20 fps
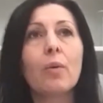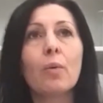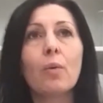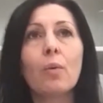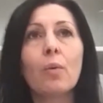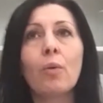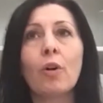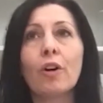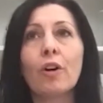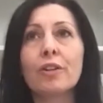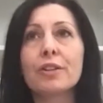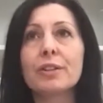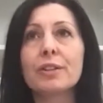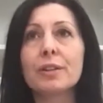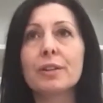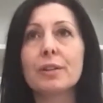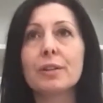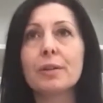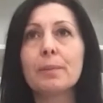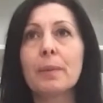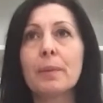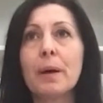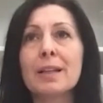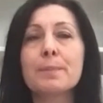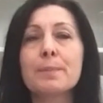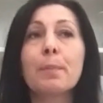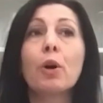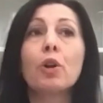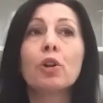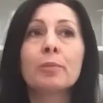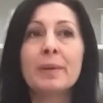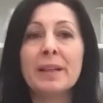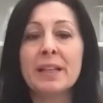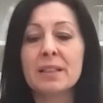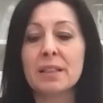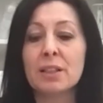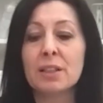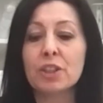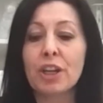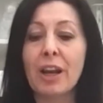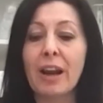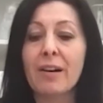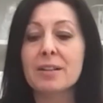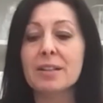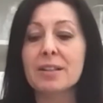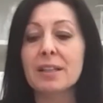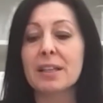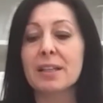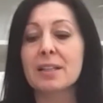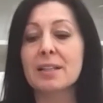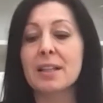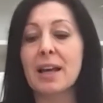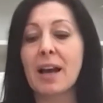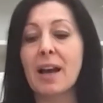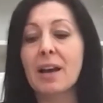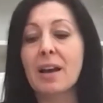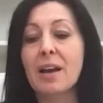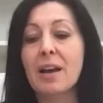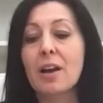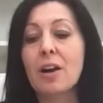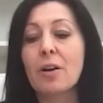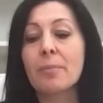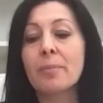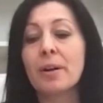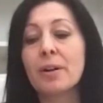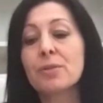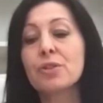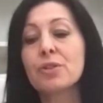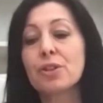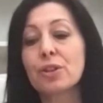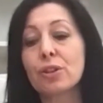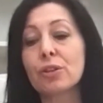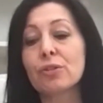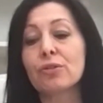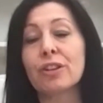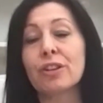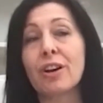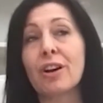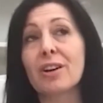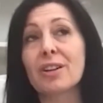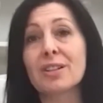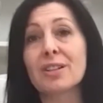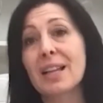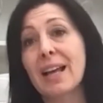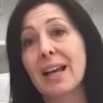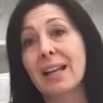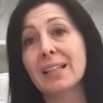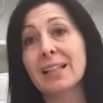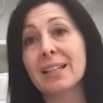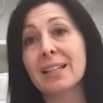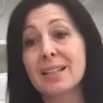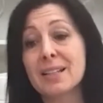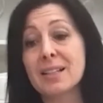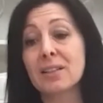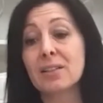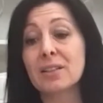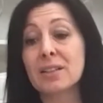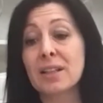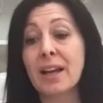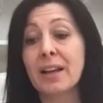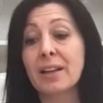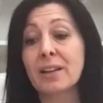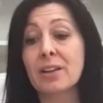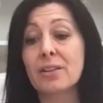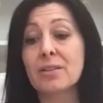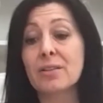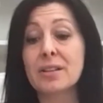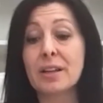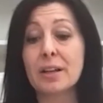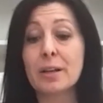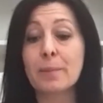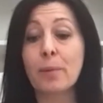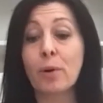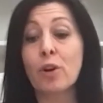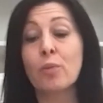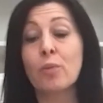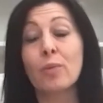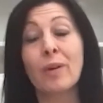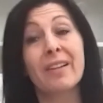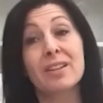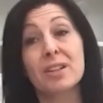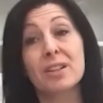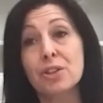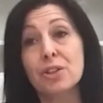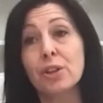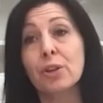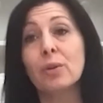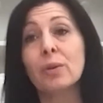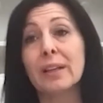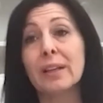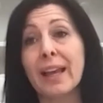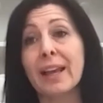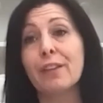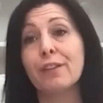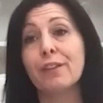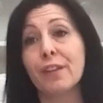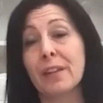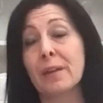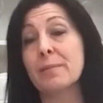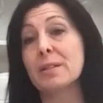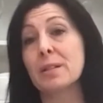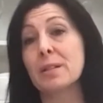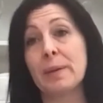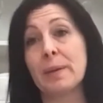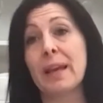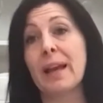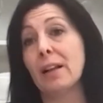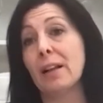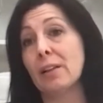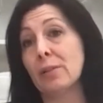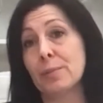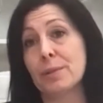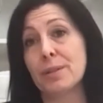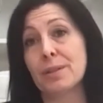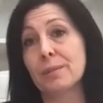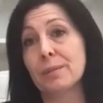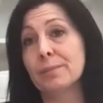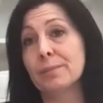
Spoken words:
what has pulled me into the charity is that most children are sadly still diagnosed at a point where it's too late for them to be helped.